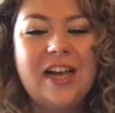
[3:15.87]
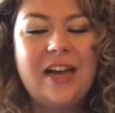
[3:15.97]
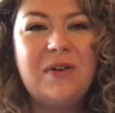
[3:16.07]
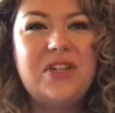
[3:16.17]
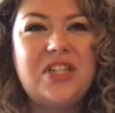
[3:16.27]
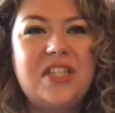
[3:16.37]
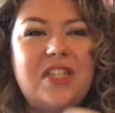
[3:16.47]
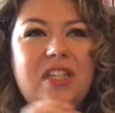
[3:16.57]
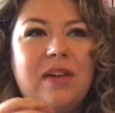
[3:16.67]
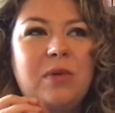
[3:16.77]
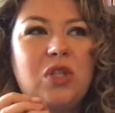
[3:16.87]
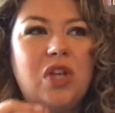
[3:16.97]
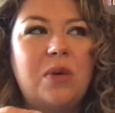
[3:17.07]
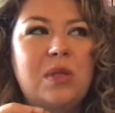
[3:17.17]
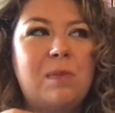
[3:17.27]
It was
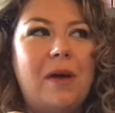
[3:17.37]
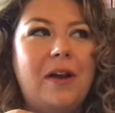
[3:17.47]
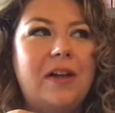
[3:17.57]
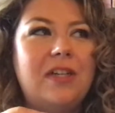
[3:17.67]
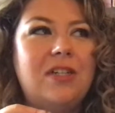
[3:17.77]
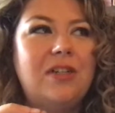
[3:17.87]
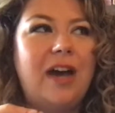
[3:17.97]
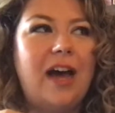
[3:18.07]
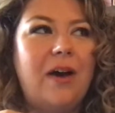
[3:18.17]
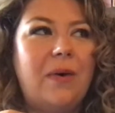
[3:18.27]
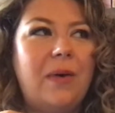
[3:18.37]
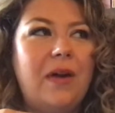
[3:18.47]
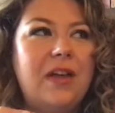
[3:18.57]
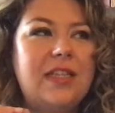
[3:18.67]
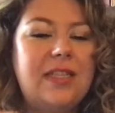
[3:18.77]
so spot on to how
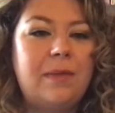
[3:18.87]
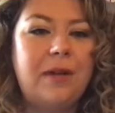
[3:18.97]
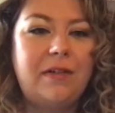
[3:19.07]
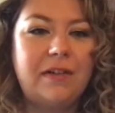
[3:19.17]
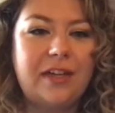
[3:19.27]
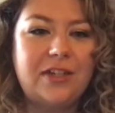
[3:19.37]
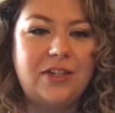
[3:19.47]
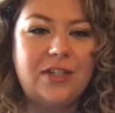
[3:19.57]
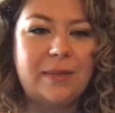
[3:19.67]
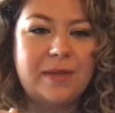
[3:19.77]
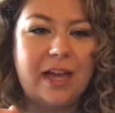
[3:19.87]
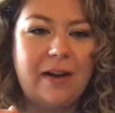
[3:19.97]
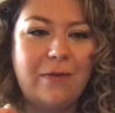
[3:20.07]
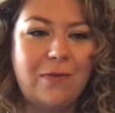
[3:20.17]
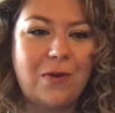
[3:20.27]
sibling relationships kind
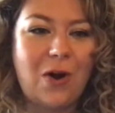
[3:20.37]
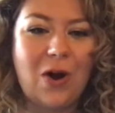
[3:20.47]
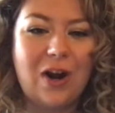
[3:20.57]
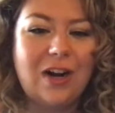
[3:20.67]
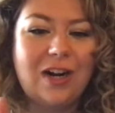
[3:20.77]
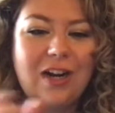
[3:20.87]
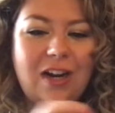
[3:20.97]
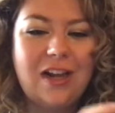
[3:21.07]
of are,